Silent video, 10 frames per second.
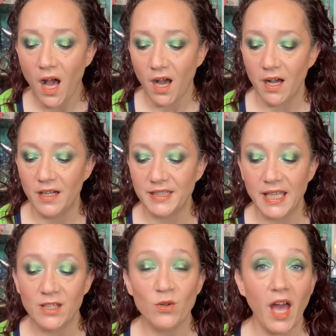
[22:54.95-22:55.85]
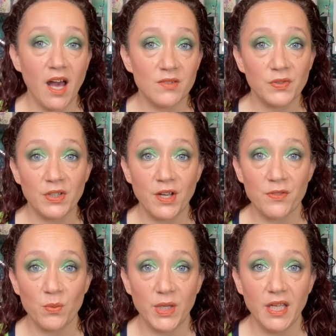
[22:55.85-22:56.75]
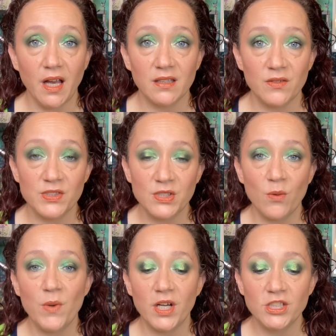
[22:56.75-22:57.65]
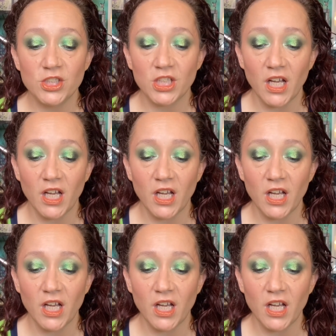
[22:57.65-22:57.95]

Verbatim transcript: Uh, thank you, Kat, for another week. I love you so much.